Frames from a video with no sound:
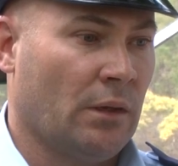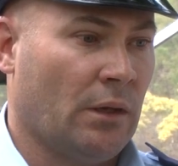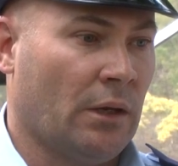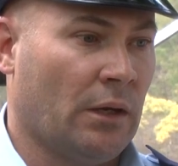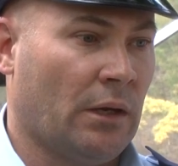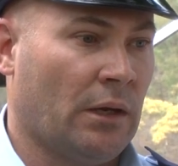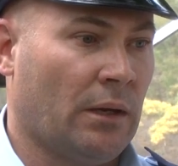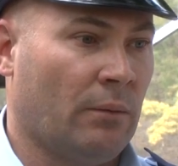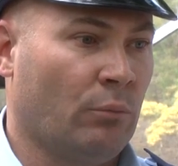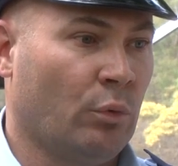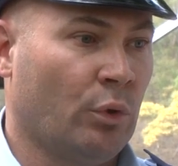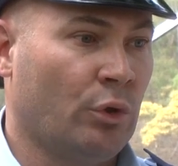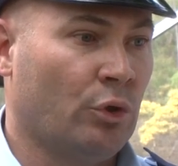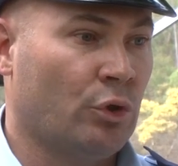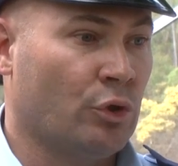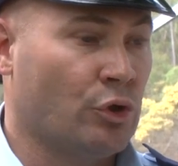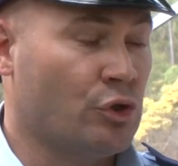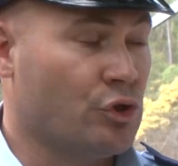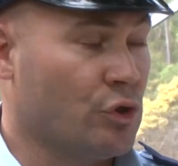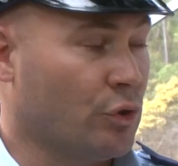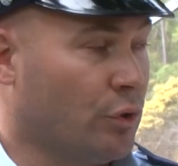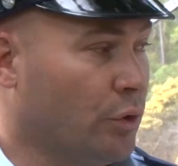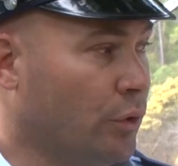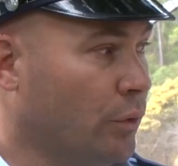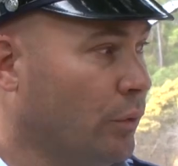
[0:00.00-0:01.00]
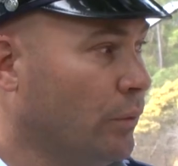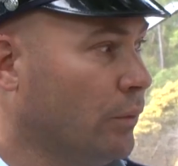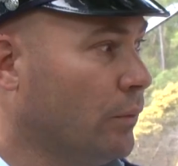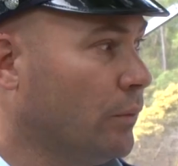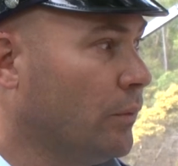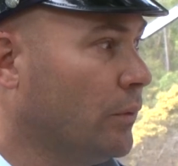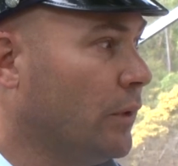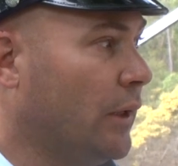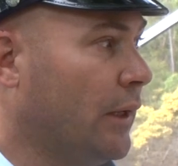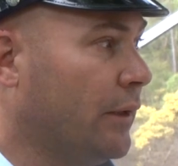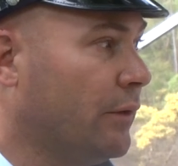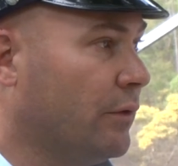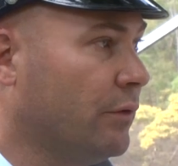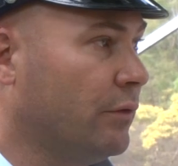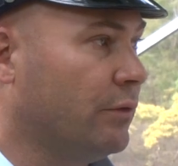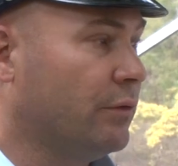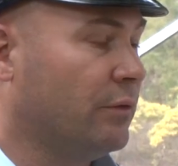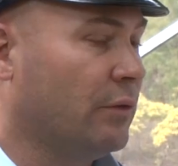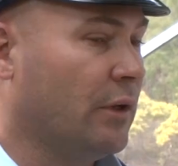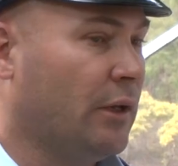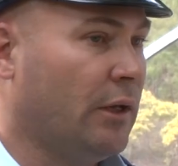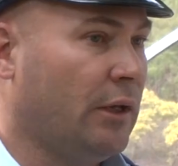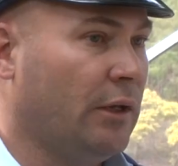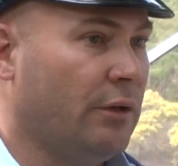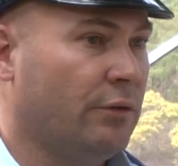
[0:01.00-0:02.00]
Um, we're not sure at this
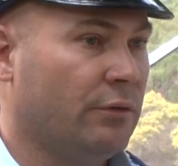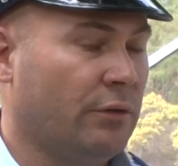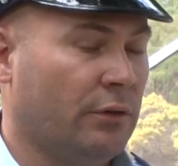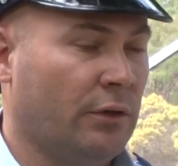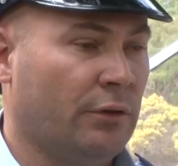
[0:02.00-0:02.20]
stage.